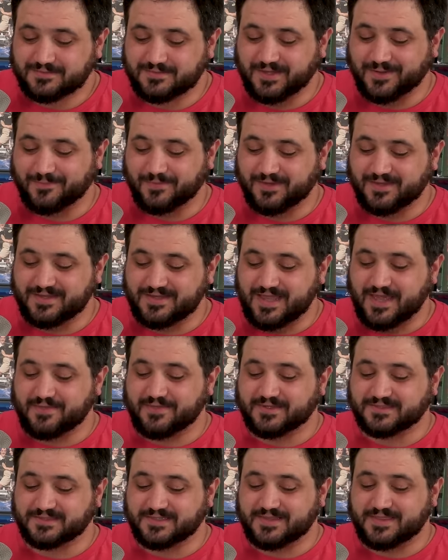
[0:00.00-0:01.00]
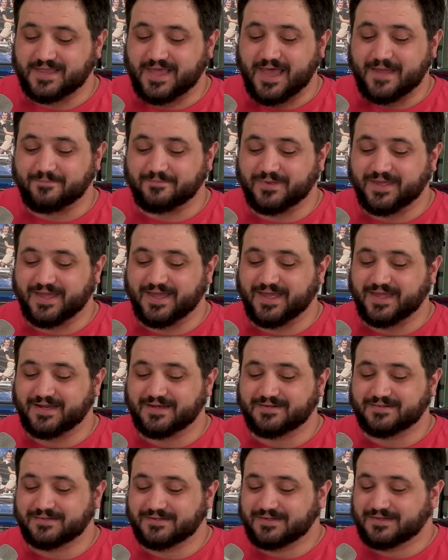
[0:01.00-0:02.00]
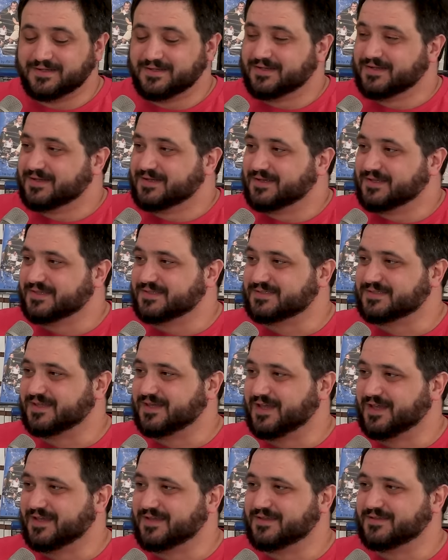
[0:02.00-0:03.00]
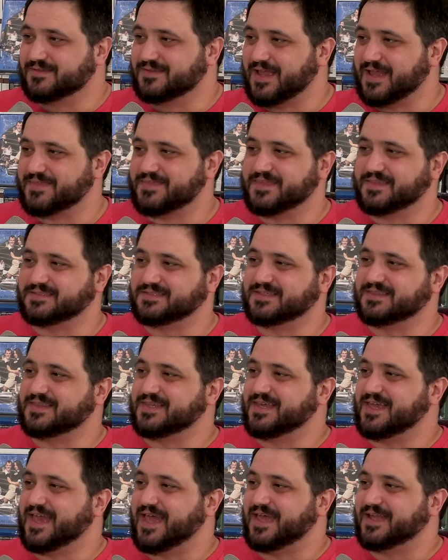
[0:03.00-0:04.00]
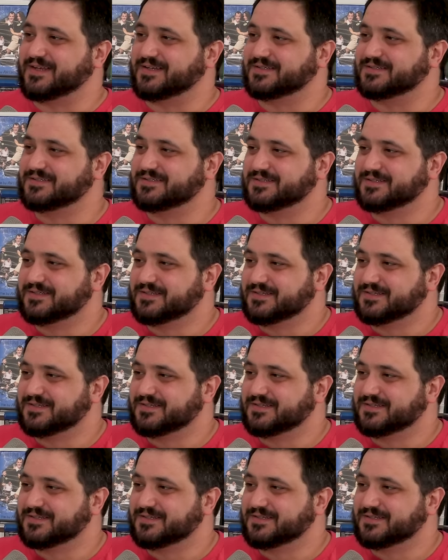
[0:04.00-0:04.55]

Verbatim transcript: Pippin, death isn't that bad. And it's like, death isn't the end.